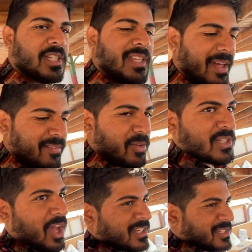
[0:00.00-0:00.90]
the dive. That was
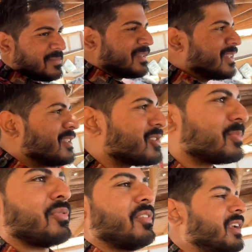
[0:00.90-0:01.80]
awesome. Super
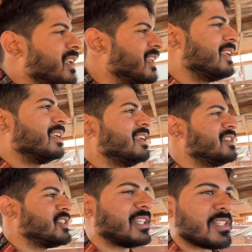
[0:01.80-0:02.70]
fun.
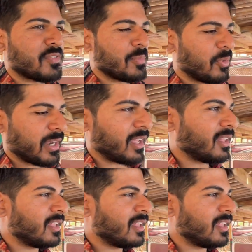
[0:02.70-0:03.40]
Check this viewpoint out.